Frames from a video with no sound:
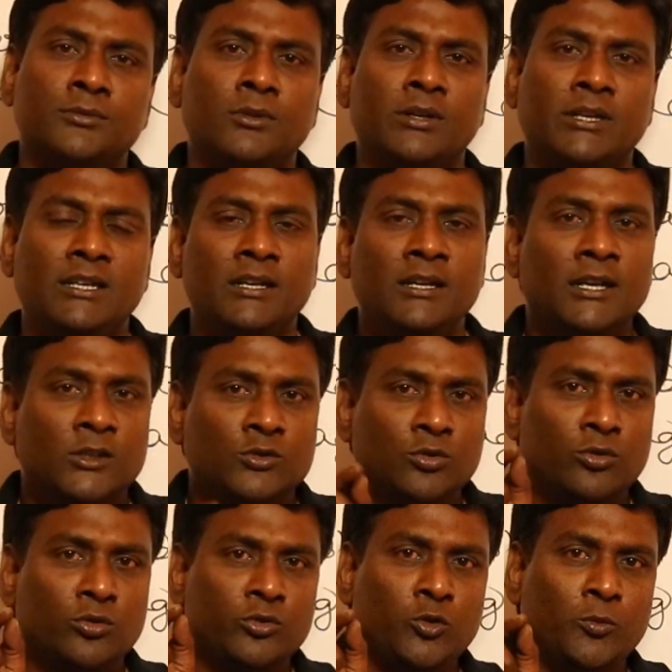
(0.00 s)
Okay,
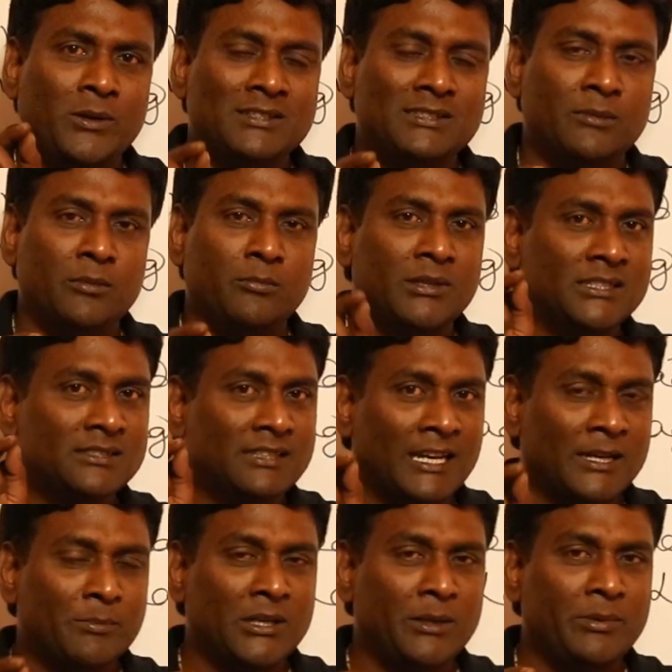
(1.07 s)
so you please remember this.
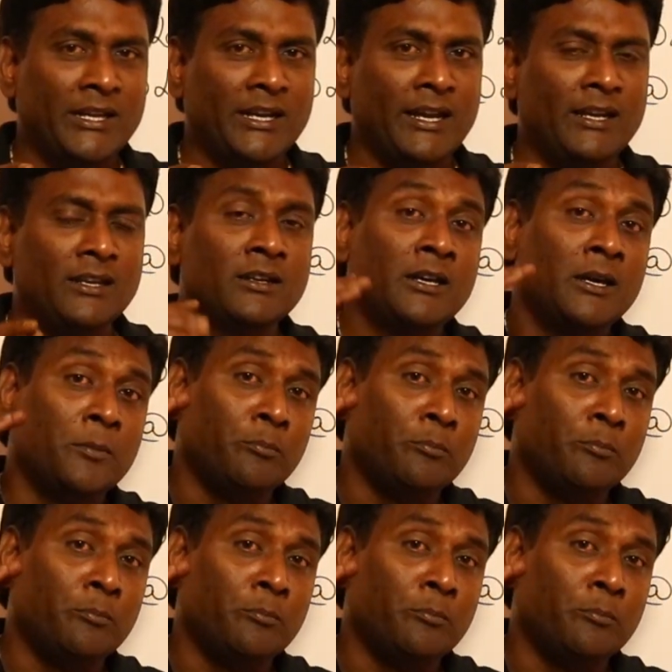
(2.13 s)
Let me repeat again.